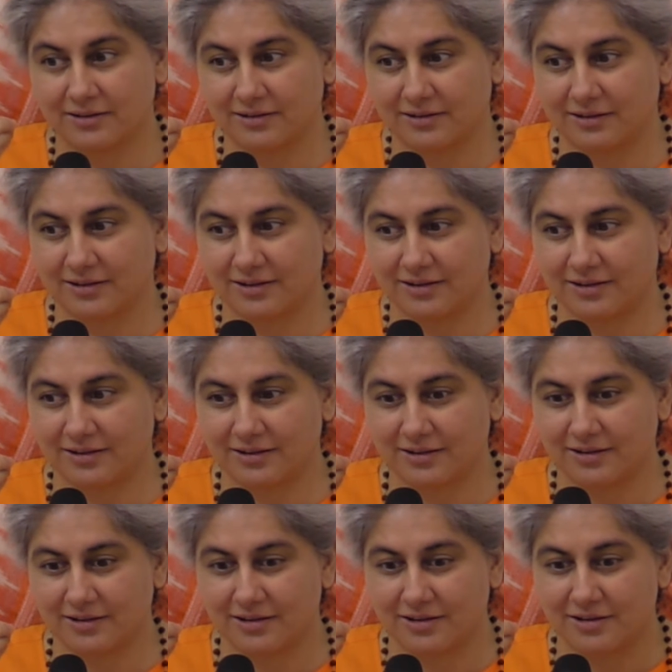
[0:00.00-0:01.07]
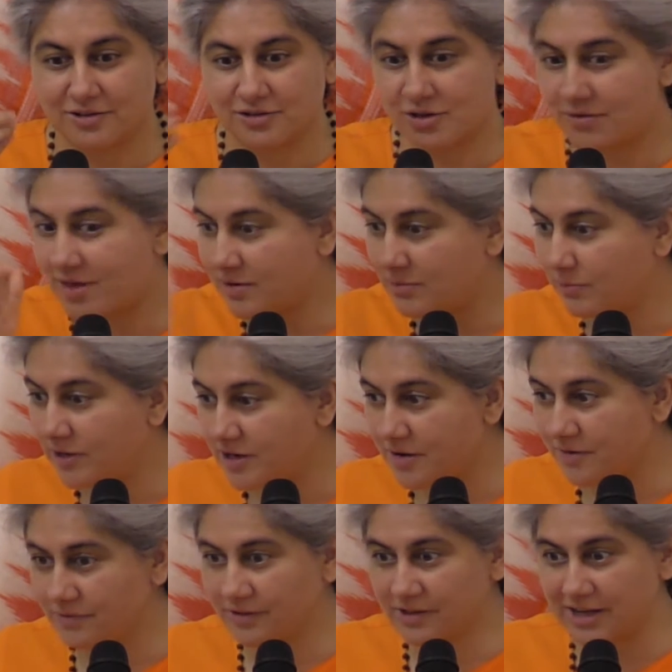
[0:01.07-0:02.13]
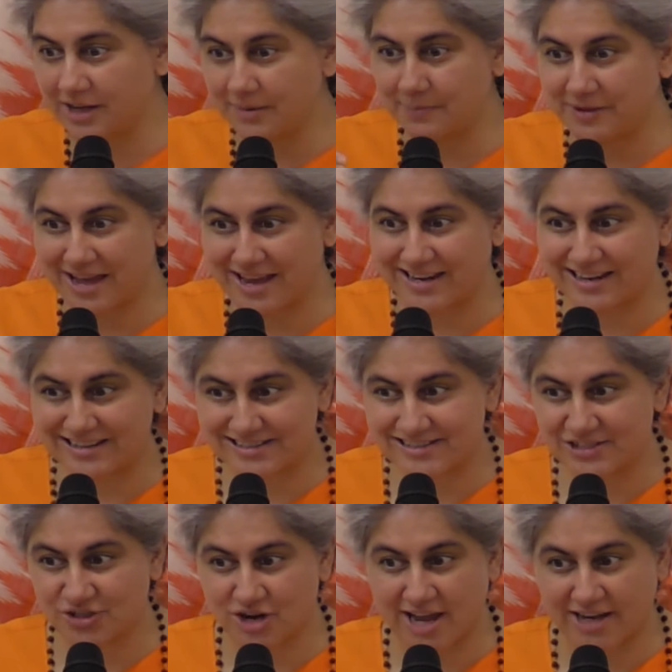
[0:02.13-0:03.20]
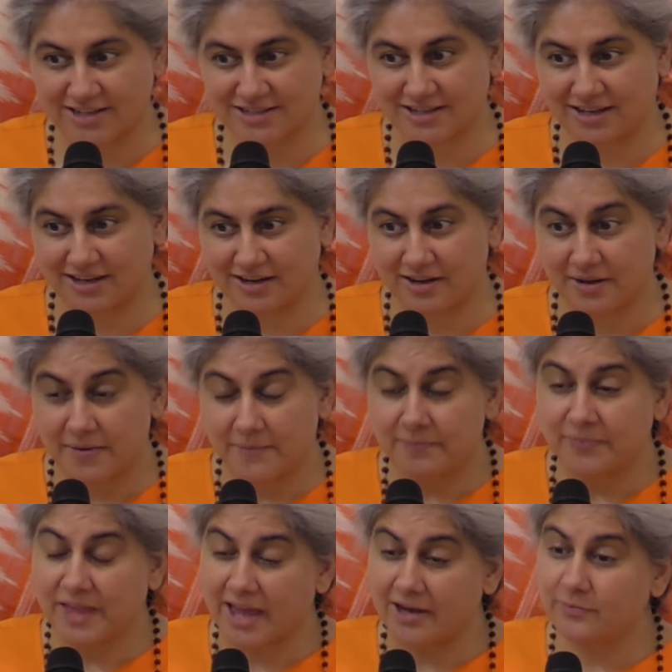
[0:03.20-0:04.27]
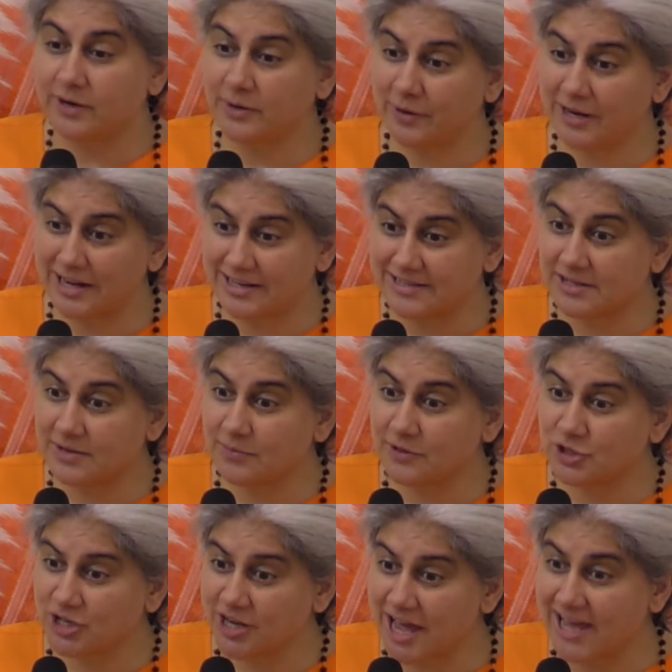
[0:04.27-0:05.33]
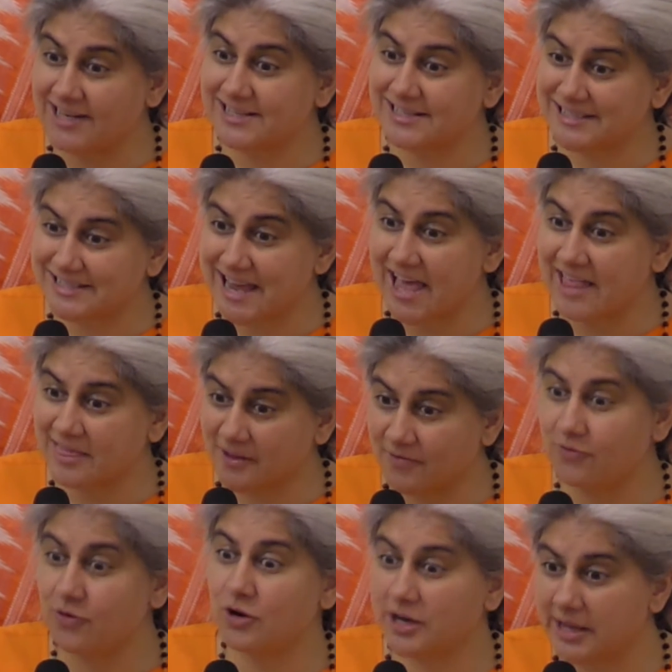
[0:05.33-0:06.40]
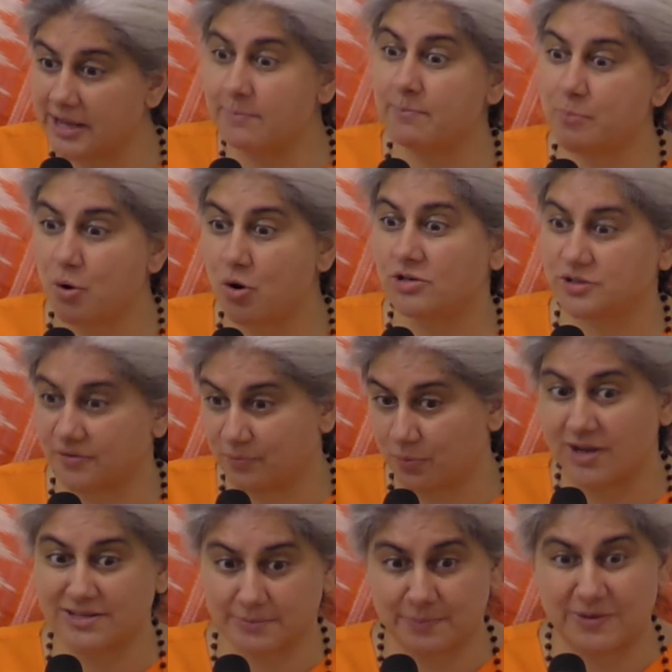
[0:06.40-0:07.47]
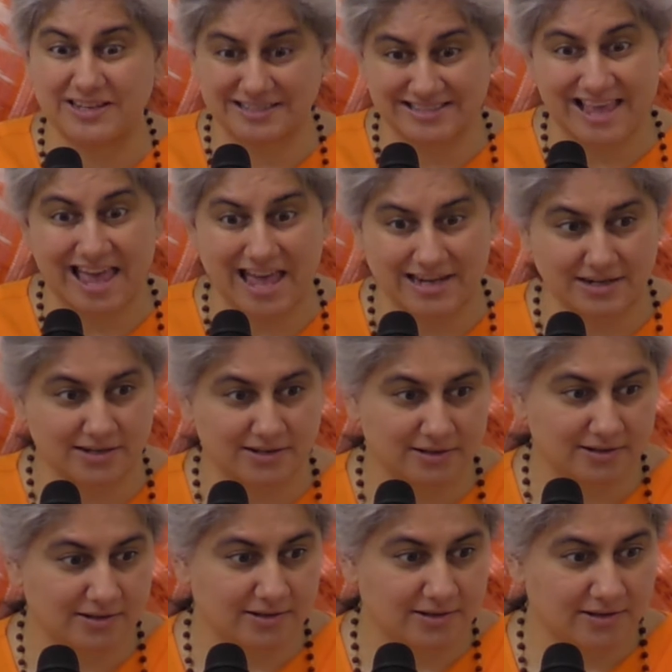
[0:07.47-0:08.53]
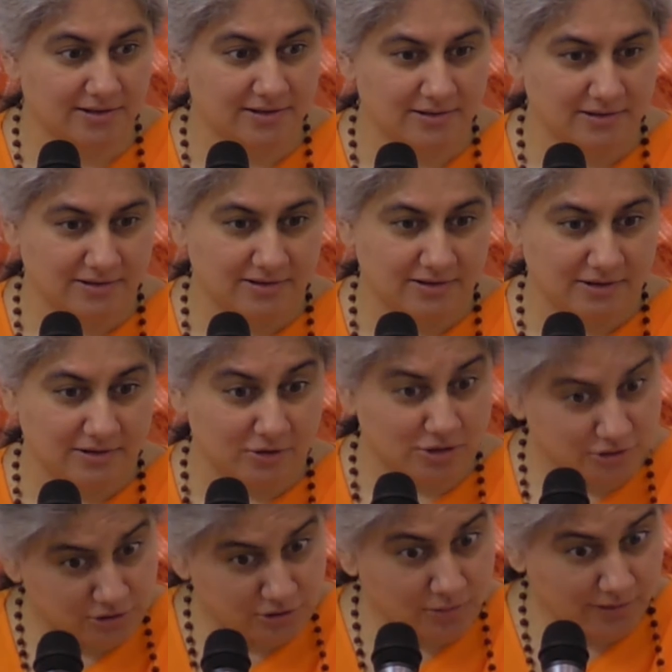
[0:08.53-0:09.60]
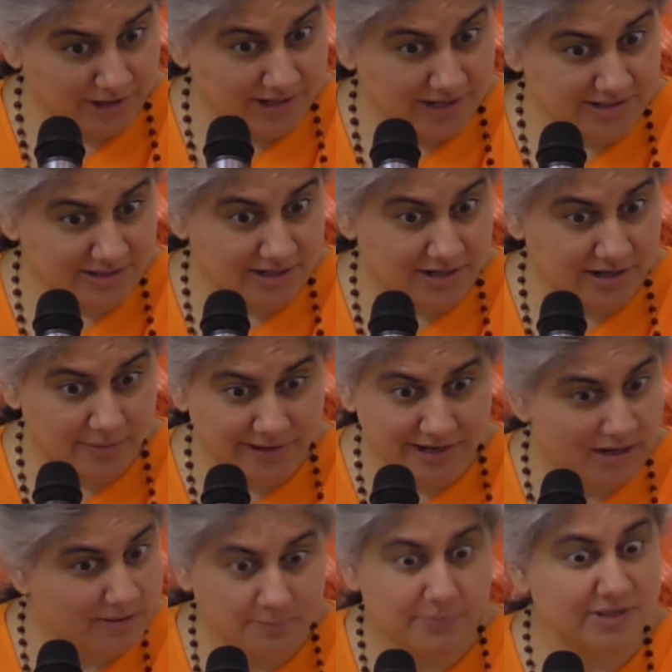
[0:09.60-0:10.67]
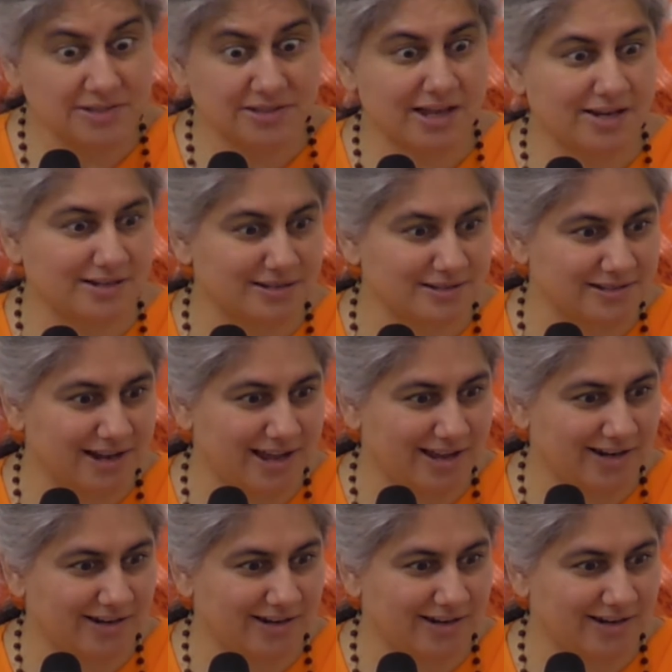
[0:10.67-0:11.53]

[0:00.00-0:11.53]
Yeah. So that we don't keep getting distracted. And when we listen, we should understand the full import of what's being said. Because so easily we can misunderstand.